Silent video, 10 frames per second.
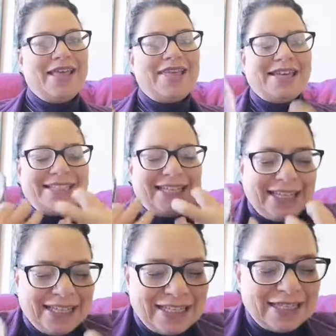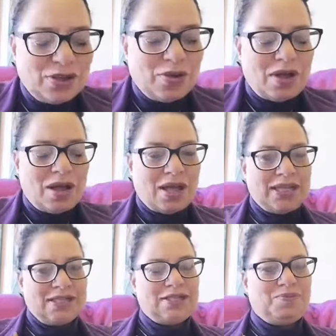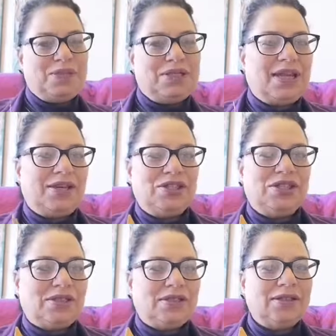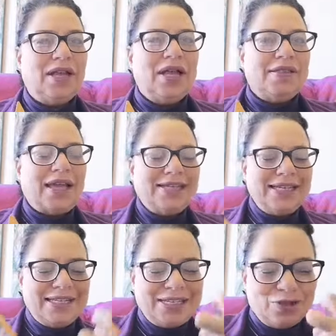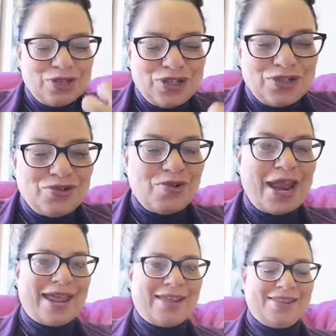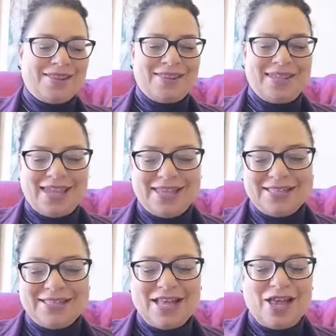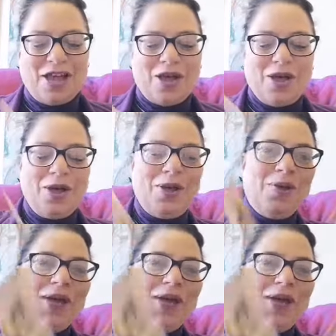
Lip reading: that is your highest potential, that is your strength, yes? Oh,